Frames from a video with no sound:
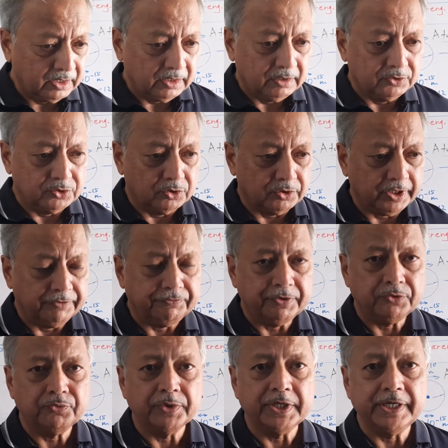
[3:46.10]
So if
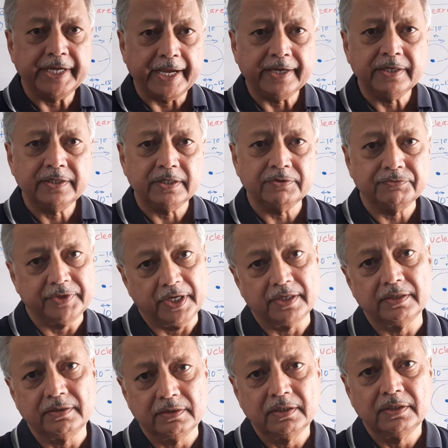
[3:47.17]
it were negative,
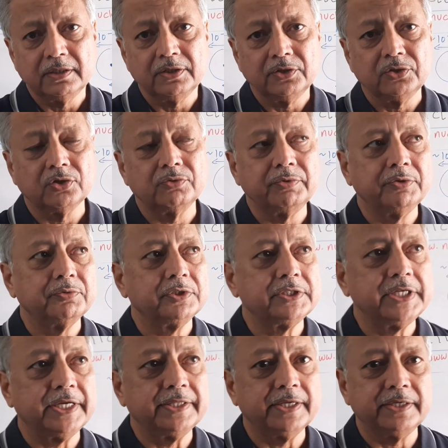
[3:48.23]
then we would
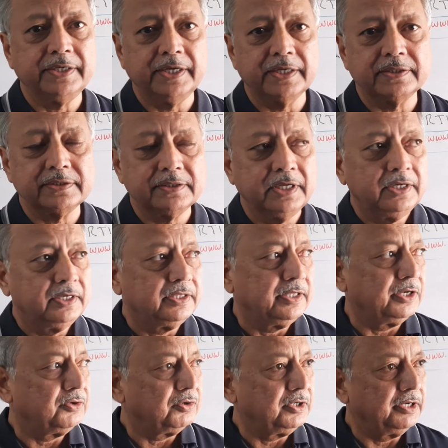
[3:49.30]
say that yes, they
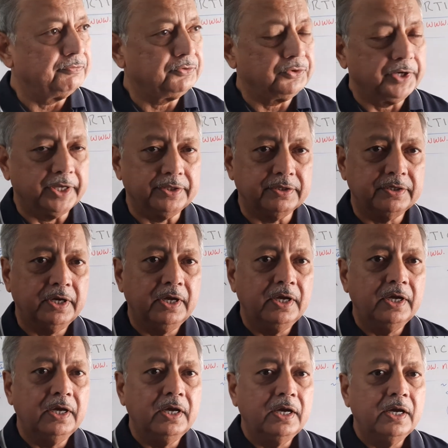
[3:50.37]
could live together.
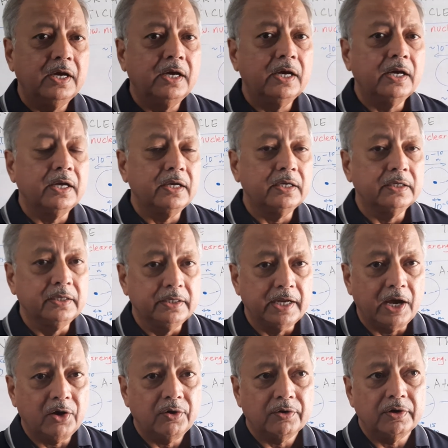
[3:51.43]

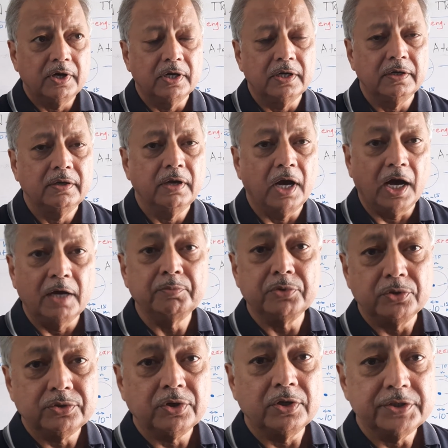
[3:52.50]
Now, are
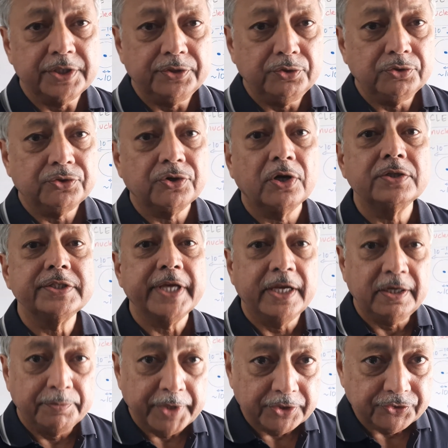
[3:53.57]
protons and neutrons
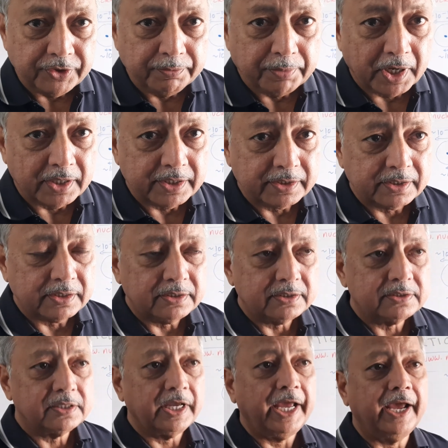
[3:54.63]
elementary
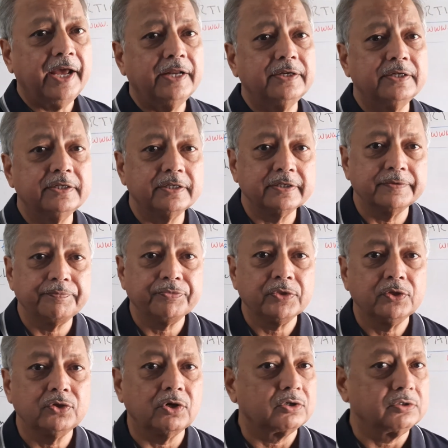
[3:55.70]
particles? And
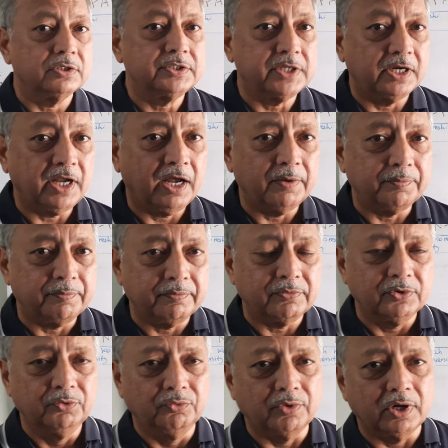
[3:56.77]
Dr. Salam
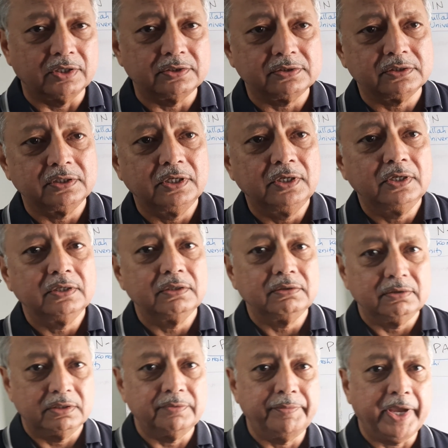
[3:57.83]
was
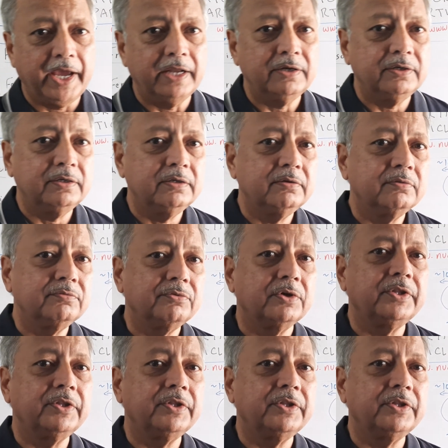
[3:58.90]
the man for